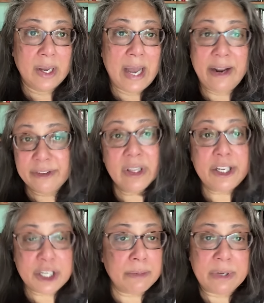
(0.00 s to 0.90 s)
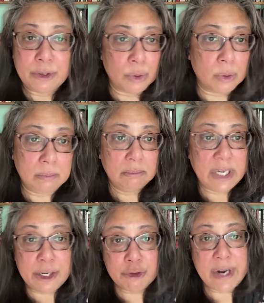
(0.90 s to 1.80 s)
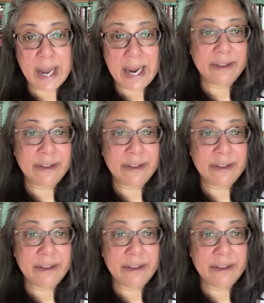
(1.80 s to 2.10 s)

And it's a legitimate tool. Intraday,